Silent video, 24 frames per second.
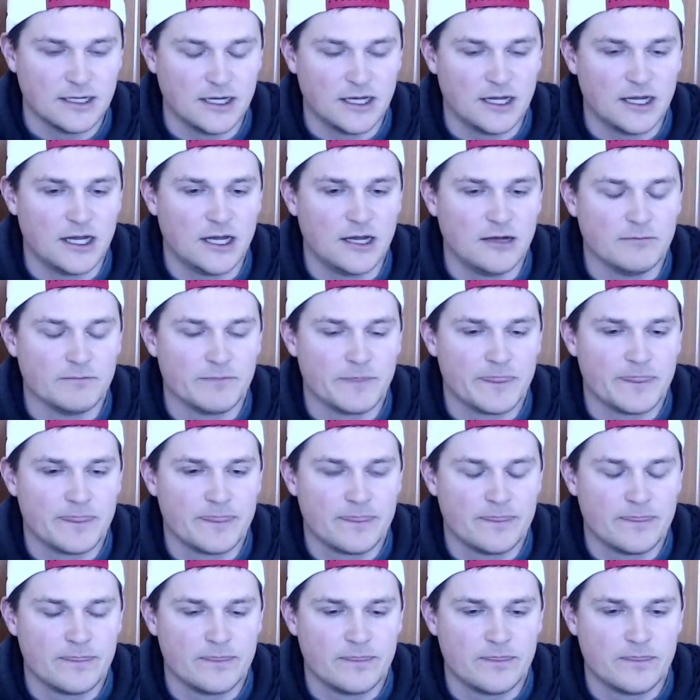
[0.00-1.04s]

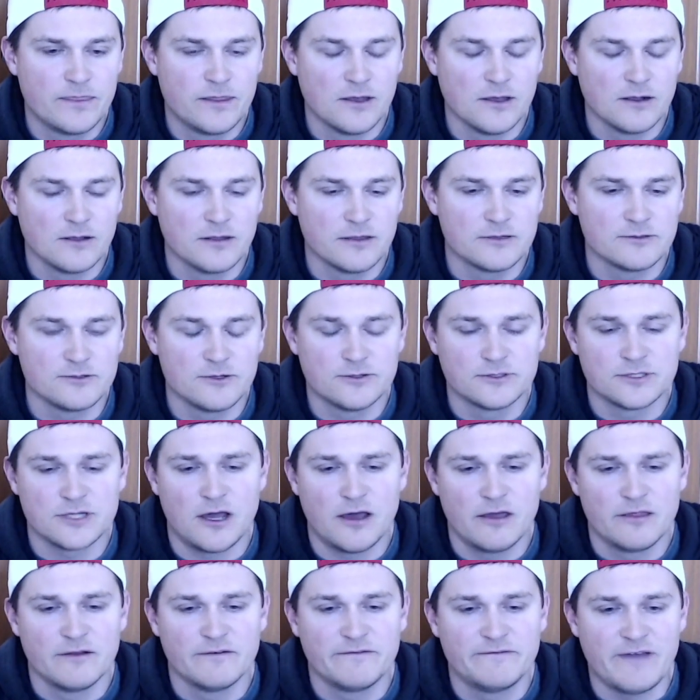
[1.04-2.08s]
there's those
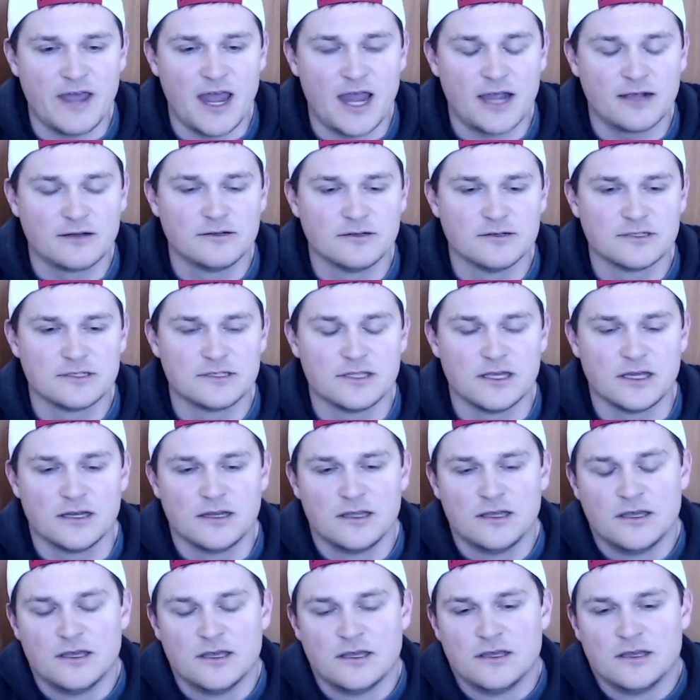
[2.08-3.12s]
other factors
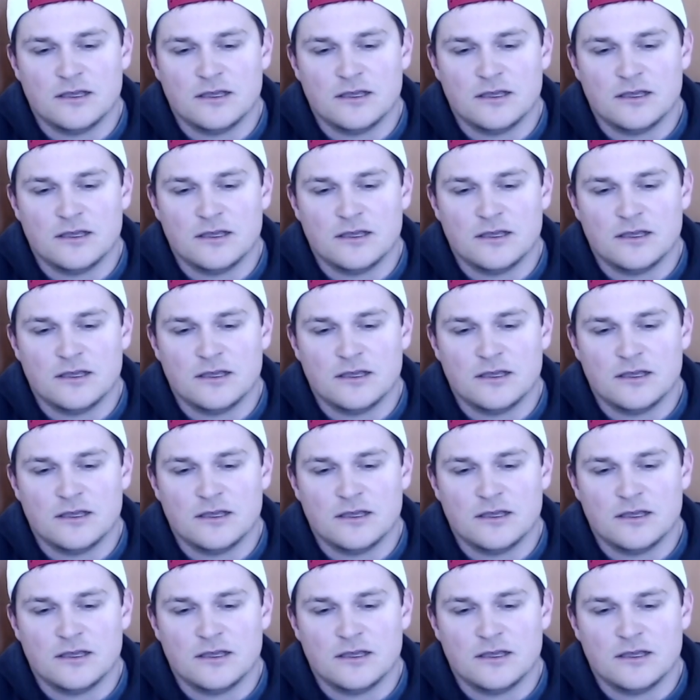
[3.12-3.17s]
that